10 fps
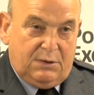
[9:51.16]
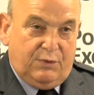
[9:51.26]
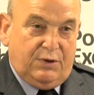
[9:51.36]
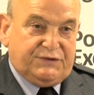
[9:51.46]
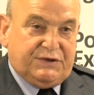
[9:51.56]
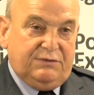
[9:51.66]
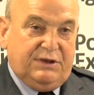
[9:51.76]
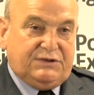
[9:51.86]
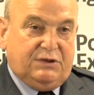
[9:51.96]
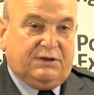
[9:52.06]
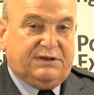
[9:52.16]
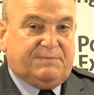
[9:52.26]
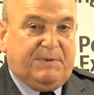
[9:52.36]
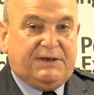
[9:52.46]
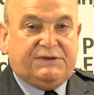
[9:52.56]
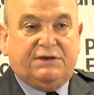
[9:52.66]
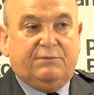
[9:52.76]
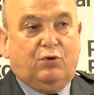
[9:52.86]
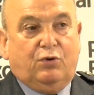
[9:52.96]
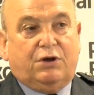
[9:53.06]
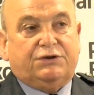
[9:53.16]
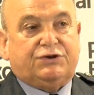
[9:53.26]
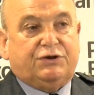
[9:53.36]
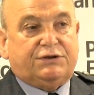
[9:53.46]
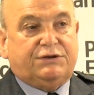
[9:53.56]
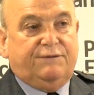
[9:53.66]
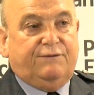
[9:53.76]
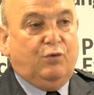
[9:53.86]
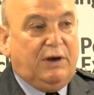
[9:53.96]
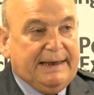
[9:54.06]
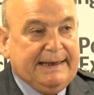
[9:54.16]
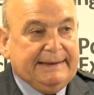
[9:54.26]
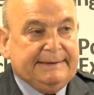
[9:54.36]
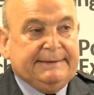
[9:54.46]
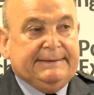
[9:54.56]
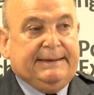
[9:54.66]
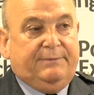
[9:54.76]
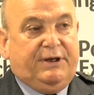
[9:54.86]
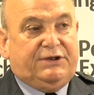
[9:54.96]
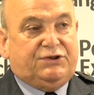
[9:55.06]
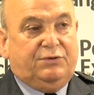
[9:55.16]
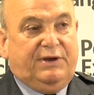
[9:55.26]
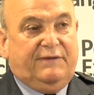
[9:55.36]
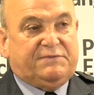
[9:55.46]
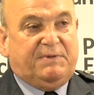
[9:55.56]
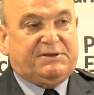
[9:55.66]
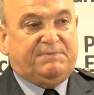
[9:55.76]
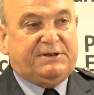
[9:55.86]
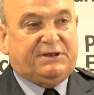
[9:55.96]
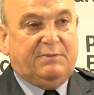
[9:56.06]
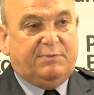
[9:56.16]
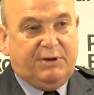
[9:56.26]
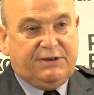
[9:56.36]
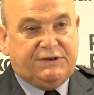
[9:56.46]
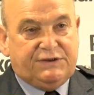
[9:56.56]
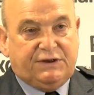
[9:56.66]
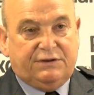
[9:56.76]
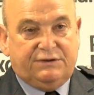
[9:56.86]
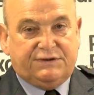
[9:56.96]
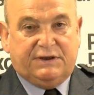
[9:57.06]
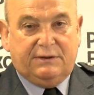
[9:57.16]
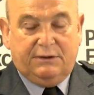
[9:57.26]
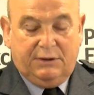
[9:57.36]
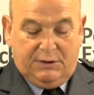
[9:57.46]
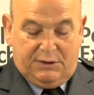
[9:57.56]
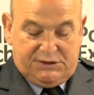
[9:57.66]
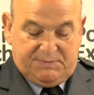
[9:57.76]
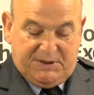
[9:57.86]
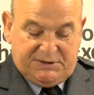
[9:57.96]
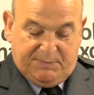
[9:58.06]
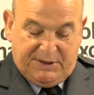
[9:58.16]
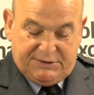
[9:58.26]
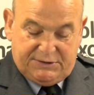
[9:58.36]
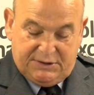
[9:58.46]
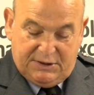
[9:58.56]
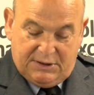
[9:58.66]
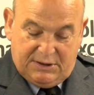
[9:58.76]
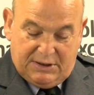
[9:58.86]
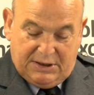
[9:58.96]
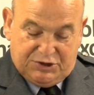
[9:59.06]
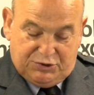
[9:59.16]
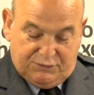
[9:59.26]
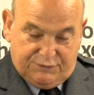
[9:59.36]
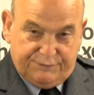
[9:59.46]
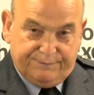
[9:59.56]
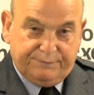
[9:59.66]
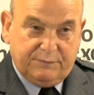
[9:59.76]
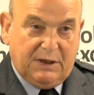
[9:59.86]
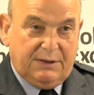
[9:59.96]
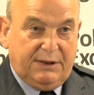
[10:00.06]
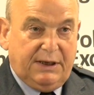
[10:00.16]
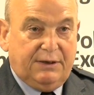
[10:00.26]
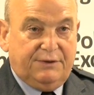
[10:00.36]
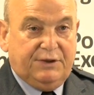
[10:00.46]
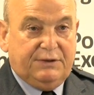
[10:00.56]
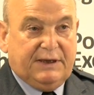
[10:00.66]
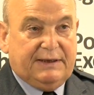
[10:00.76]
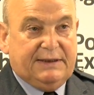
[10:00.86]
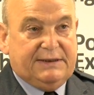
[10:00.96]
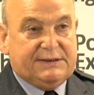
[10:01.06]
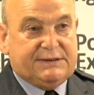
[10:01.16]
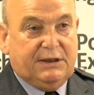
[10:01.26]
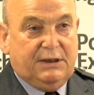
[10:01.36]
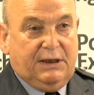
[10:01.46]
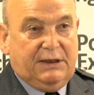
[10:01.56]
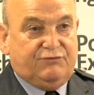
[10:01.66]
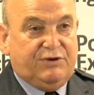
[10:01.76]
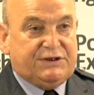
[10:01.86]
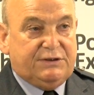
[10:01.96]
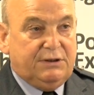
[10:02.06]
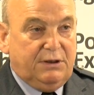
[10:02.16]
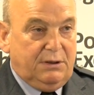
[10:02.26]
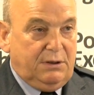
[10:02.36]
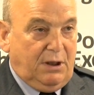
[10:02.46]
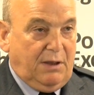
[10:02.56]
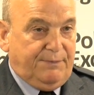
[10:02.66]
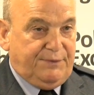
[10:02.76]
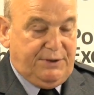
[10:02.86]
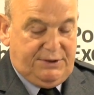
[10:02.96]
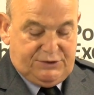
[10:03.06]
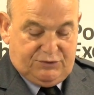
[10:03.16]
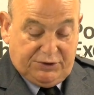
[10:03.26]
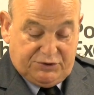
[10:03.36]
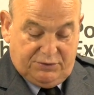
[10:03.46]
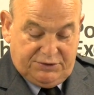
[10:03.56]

We also need to look at space in a more constructive way and make sure we have space-based capabilities and understand space-based issues. And again, I think that is has risen up the structural